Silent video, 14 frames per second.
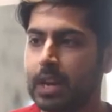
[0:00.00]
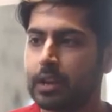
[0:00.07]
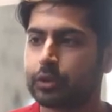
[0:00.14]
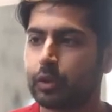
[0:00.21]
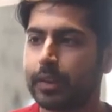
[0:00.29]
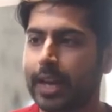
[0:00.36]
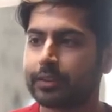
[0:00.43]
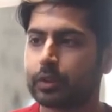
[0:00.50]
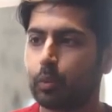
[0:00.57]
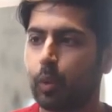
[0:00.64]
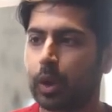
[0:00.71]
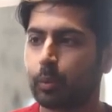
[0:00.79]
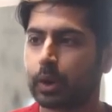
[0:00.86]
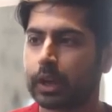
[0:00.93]
So that's the
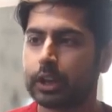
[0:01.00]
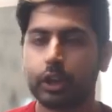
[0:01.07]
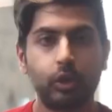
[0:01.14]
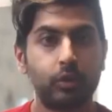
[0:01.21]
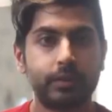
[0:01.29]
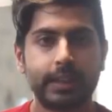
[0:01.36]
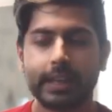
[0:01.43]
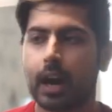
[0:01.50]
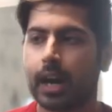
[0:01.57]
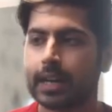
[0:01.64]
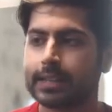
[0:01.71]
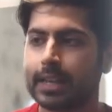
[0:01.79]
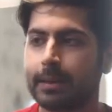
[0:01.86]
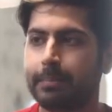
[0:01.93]
one we're going to use, the
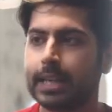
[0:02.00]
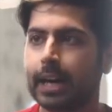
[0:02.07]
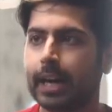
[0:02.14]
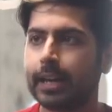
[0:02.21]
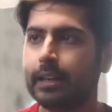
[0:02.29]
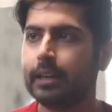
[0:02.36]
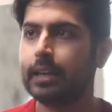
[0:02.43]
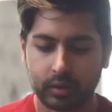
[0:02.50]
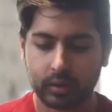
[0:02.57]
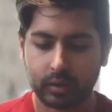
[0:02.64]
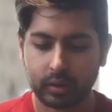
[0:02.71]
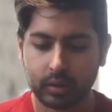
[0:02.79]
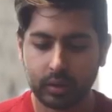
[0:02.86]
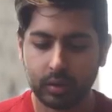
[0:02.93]
odds API.
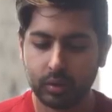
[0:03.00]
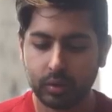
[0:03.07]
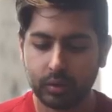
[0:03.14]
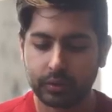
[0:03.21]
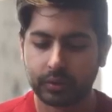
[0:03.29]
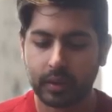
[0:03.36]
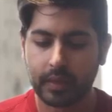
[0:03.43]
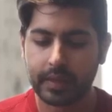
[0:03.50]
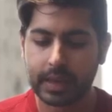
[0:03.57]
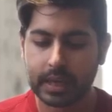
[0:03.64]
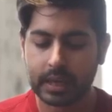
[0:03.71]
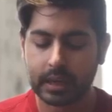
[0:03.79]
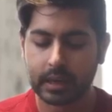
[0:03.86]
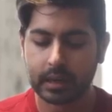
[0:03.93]
Use
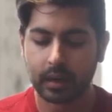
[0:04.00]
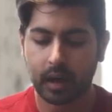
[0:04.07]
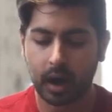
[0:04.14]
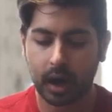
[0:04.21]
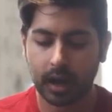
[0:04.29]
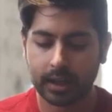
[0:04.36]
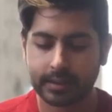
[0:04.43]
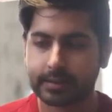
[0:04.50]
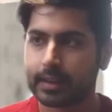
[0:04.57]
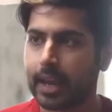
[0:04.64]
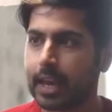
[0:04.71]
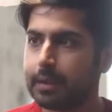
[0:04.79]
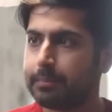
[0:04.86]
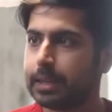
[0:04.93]
the odds
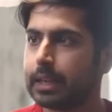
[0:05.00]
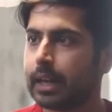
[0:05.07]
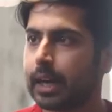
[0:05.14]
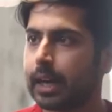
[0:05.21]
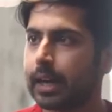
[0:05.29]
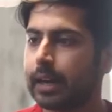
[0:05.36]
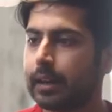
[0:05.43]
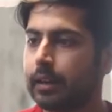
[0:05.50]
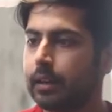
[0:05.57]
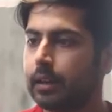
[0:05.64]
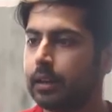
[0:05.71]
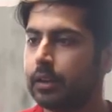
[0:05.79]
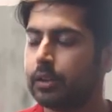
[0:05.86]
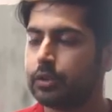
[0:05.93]
API
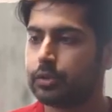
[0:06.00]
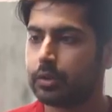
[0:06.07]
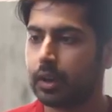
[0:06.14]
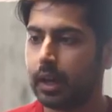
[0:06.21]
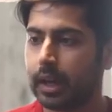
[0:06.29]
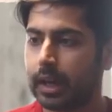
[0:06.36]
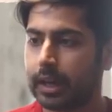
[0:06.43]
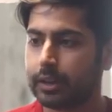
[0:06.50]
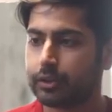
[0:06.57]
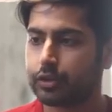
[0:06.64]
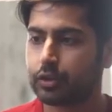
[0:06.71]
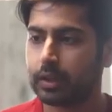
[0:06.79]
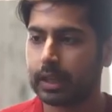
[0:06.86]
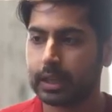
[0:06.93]

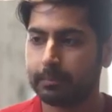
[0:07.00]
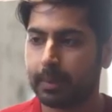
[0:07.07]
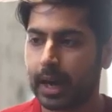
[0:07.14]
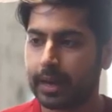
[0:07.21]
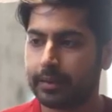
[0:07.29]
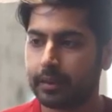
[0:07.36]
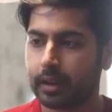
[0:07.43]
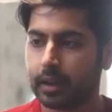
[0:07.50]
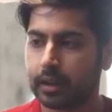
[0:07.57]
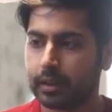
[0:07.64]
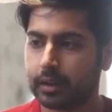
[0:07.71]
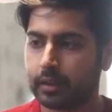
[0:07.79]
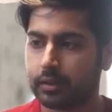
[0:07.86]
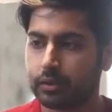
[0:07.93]
in
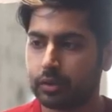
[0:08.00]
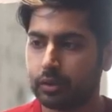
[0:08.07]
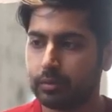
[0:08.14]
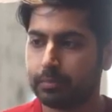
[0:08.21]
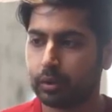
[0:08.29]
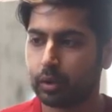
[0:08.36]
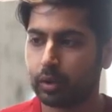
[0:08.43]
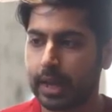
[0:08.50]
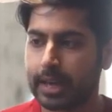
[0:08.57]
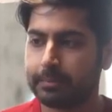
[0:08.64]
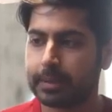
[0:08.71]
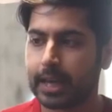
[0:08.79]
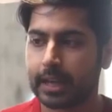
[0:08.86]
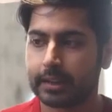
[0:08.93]
Python to pull
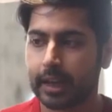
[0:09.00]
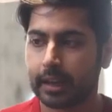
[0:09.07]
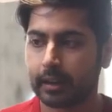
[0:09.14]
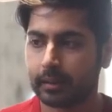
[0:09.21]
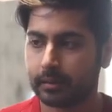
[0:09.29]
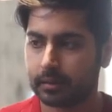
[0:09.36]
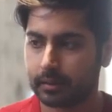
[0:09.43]
NBA data.